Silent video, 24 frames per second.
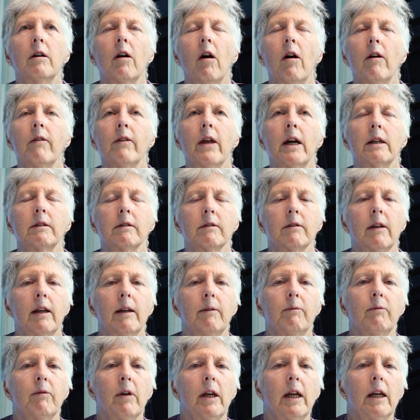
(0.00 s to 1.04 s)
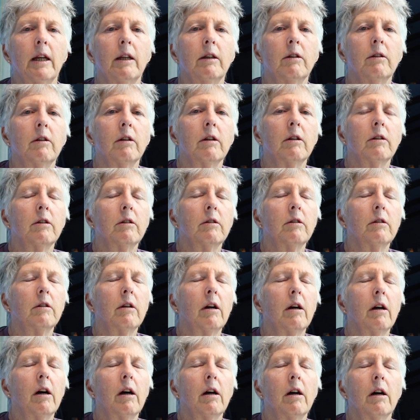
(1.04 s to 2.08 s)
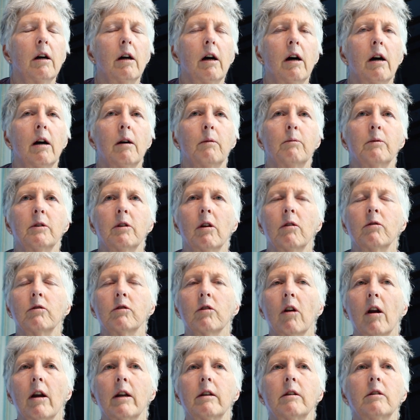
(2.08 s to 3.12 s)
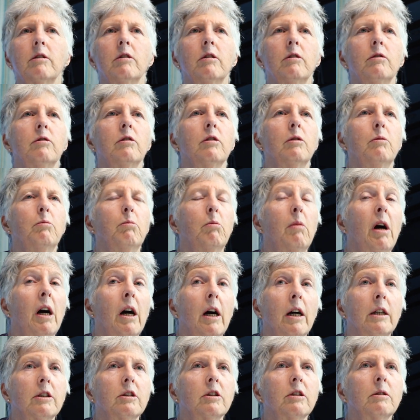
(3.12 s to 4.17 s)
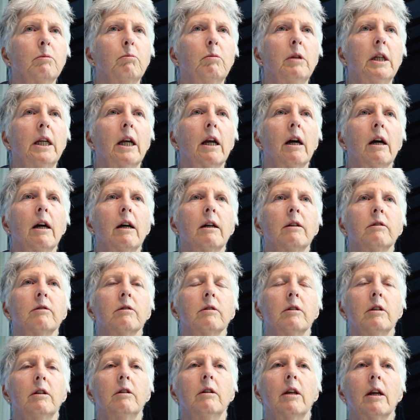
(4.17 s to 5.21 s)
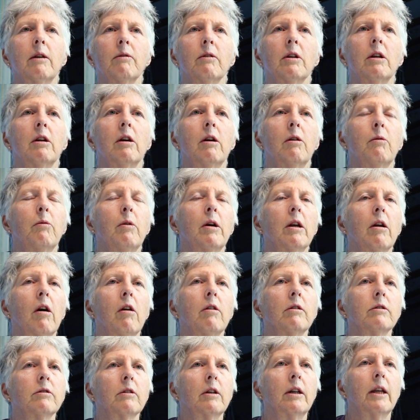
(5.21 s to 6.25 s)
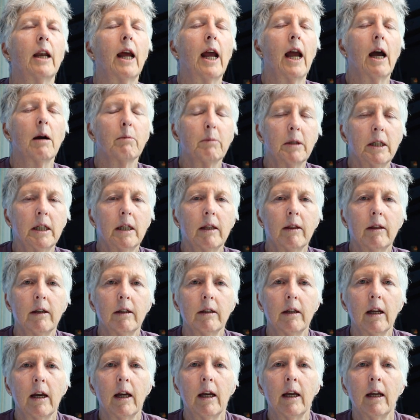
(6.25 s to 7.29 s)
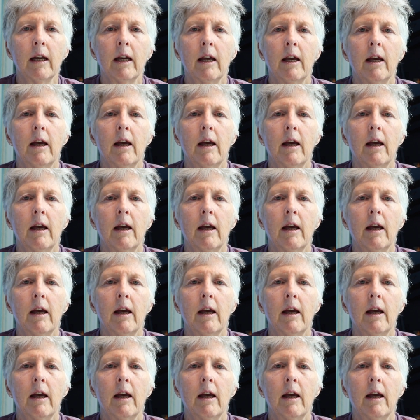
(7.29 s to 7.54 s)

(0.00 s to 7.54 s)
on that same vein, um, don't try to do too much because you never know what all's going to happen in the day.